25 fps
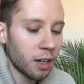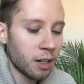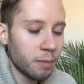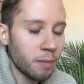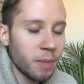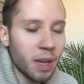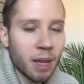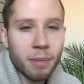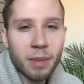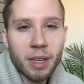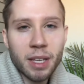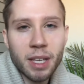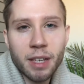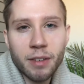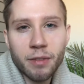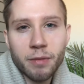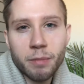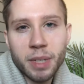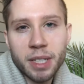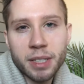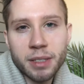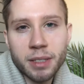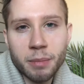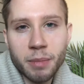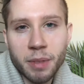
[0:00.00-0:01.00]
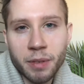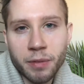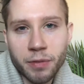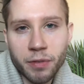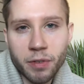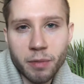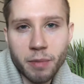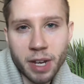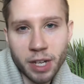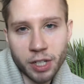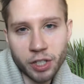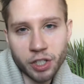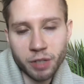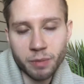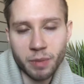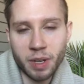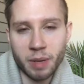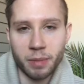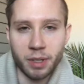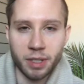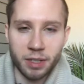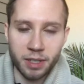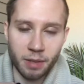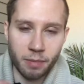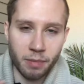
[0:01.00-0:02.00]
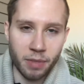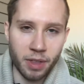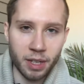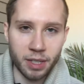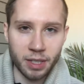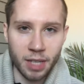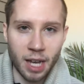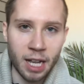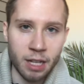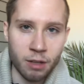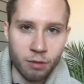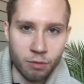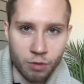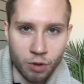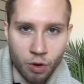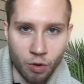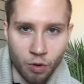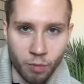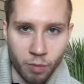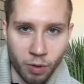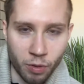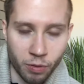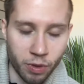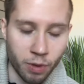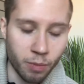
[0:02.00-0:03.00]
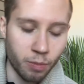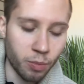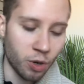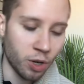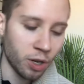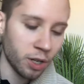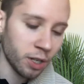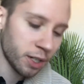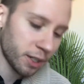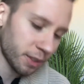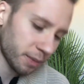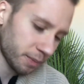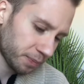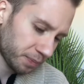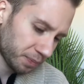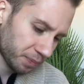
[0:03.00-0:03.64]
Maybe give me some information, maybe some things I don't know about the book.